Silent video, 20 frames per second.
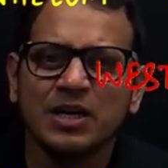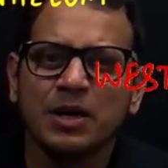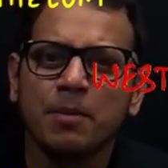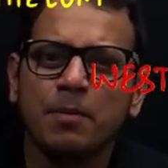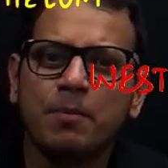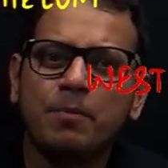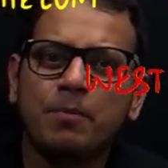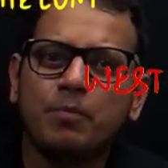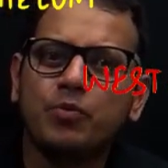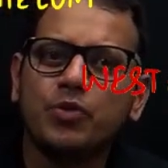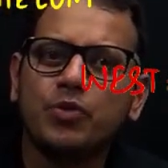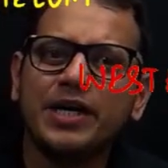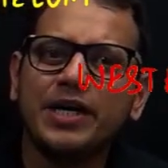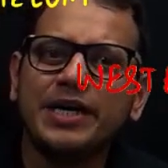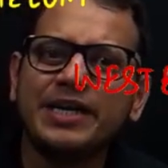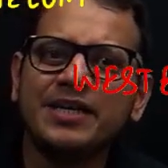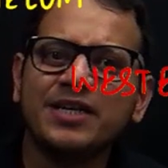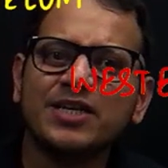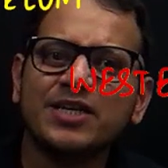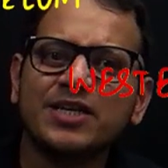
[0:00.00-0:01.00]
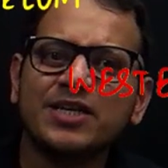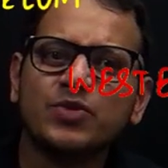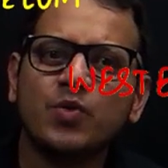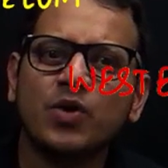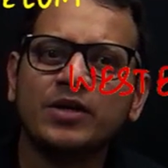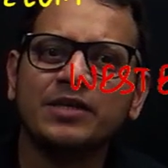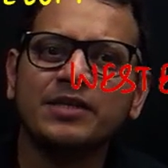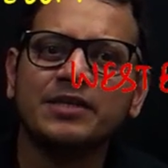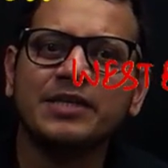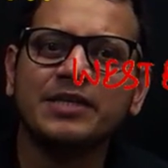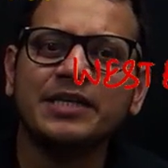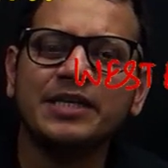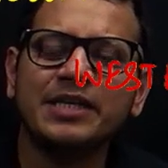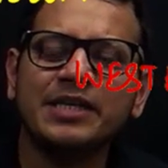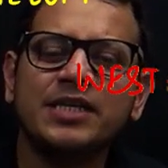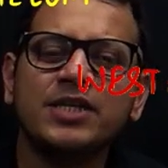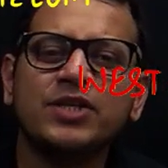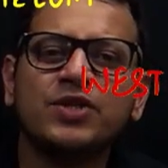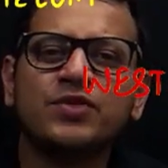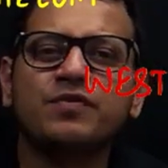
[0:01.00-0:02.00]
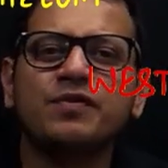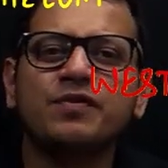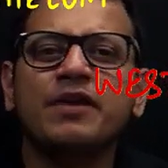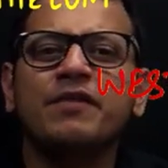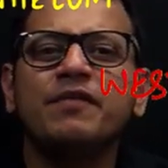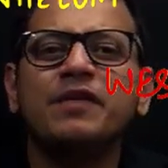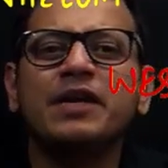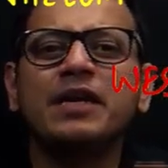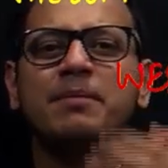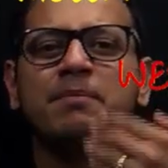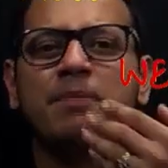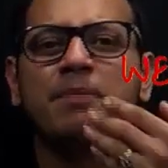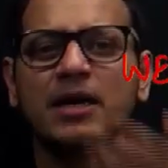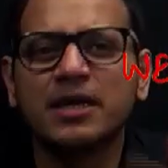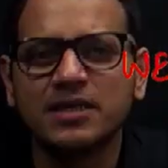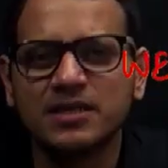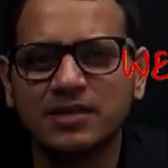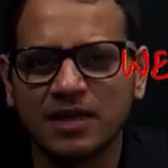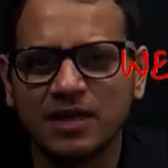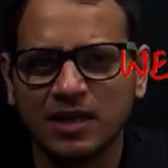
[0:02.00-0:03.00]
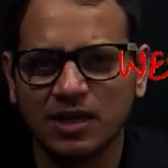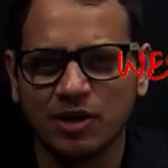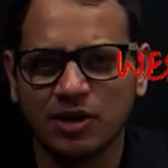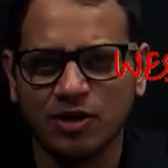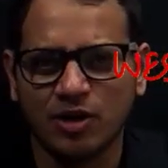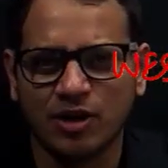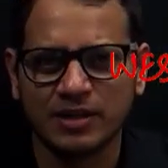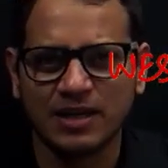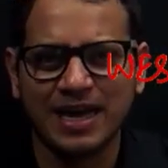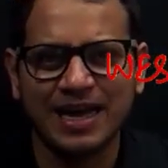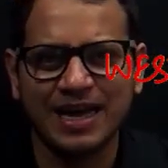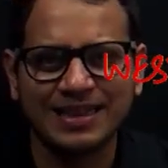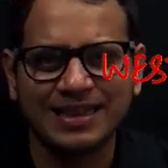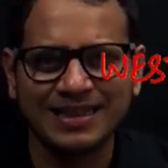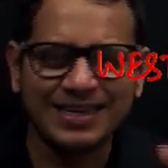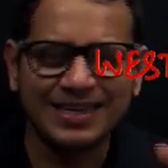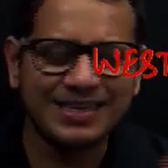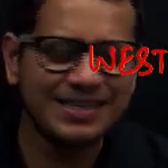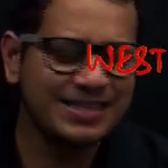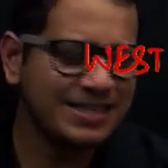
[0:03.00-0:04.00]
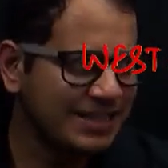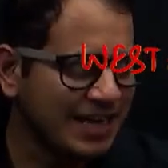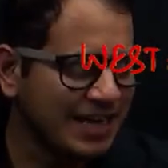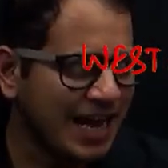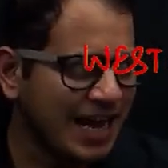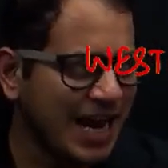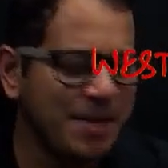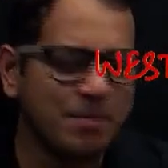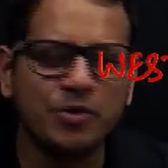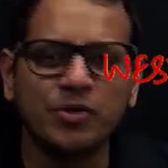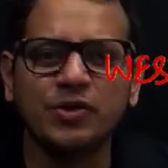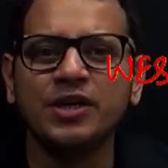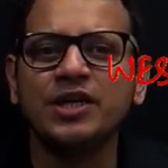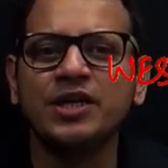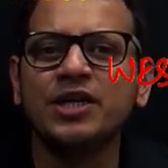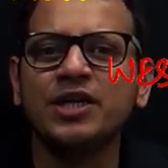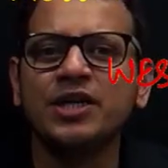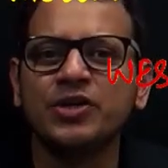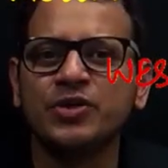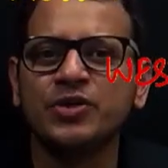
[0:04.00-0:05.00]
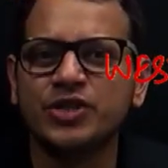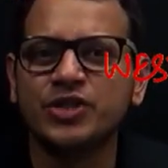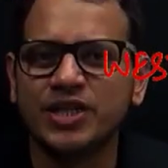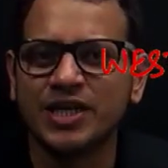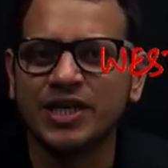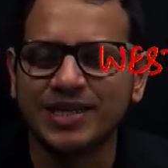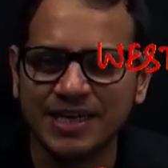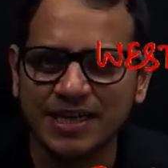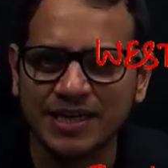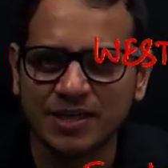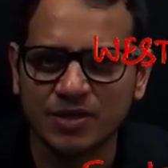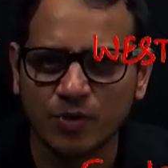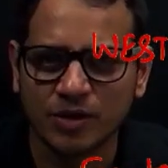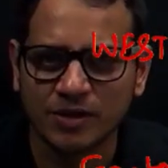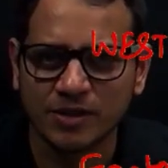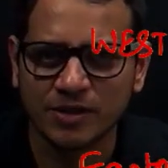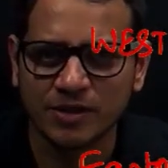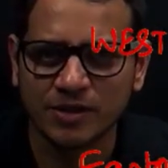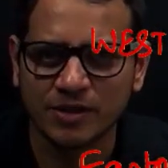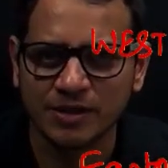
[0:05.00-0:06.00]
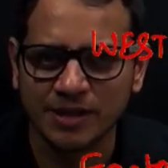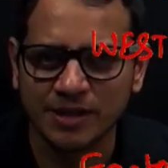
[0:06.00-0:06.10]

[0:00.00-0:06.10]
the Indus Water Treaty is favoring Pakistan a lot, and there is a time to renegotiate the Indus Water Treaty,